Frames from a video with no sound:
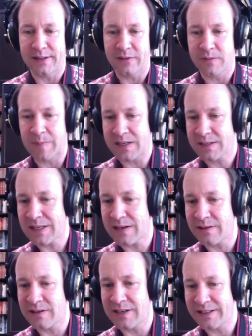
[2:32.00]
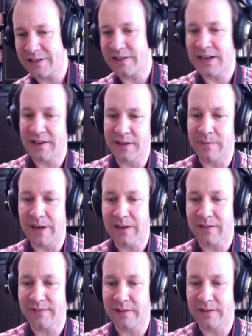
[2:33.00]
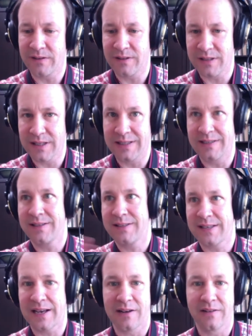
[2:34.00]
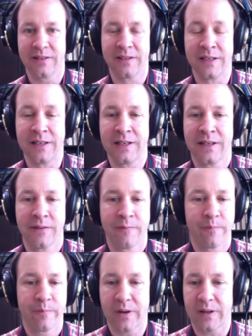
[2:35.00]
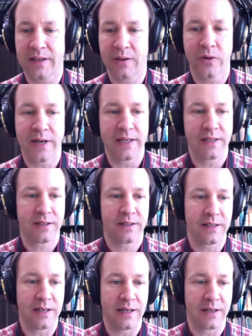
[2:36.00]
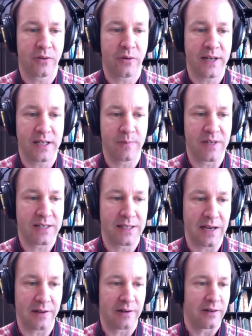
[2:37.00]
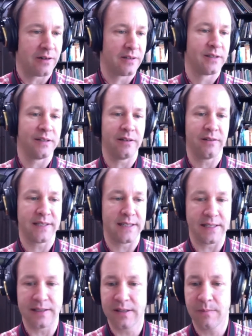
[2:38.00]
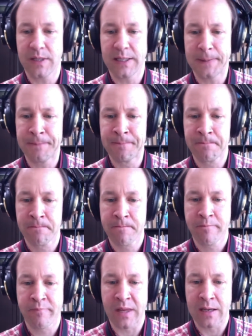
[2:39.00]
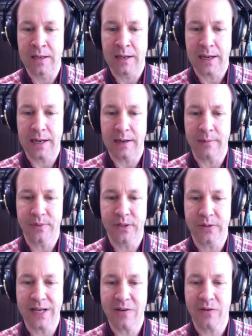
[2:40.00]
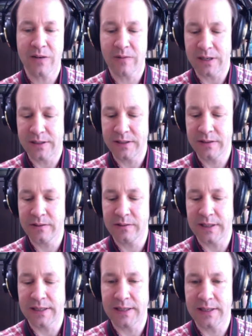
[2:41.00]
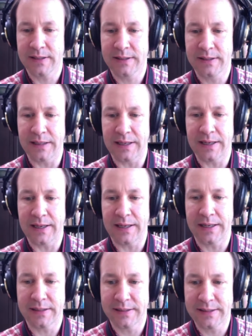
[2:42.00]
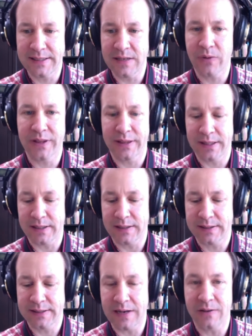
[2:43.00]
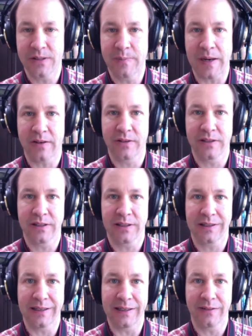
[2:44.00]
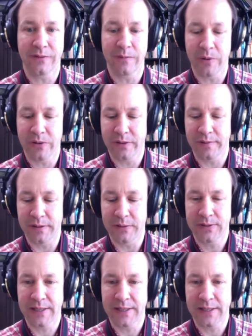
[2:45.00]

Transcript: was much louder. I turned down the microphone so it didn't sound probably quite uh, quite as much louder to you as it did to me. Um, so now what I want to do is uh, is see what the sound spectra look like for both of those